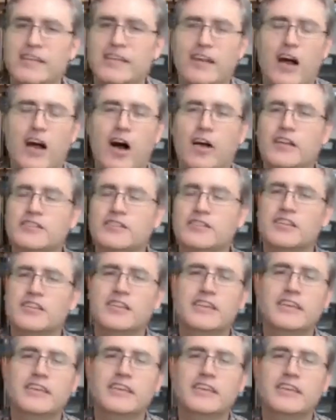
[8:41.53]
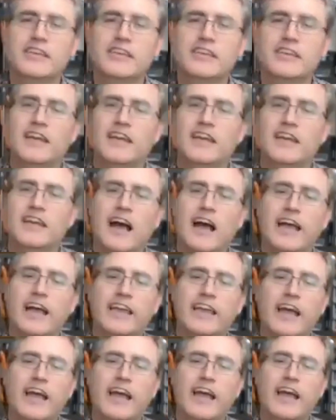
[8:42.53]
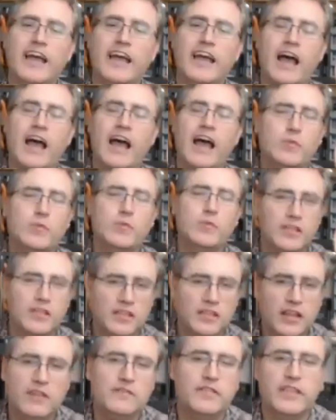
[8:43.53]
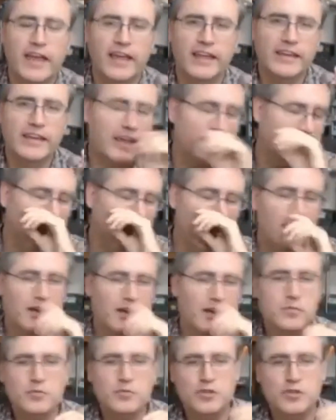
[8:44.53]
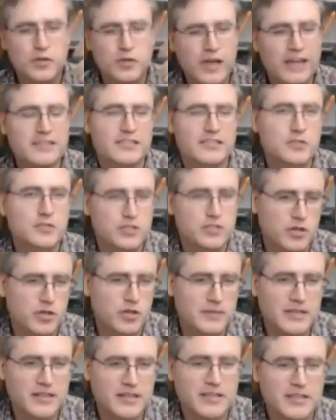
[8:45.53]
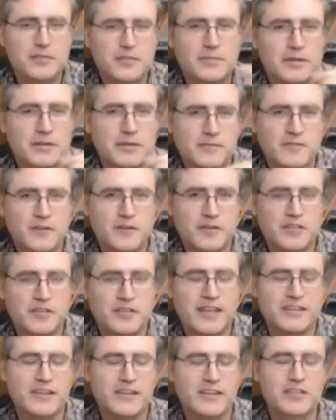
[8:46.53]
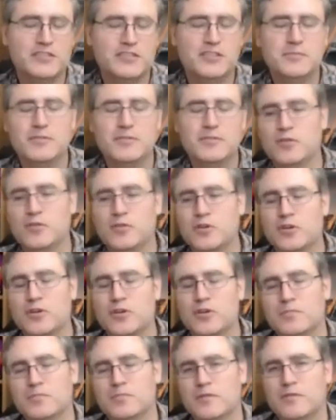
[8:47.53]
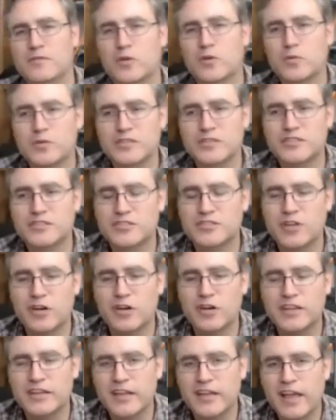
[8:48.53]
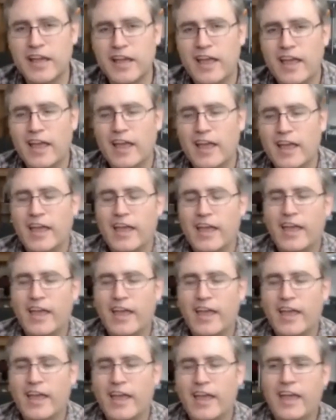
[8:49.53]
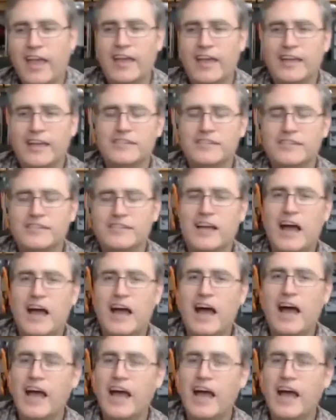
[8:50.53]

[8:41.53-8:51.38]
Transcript: honestly, I would love that. And you showed me a little bit of your technology before we started, and I am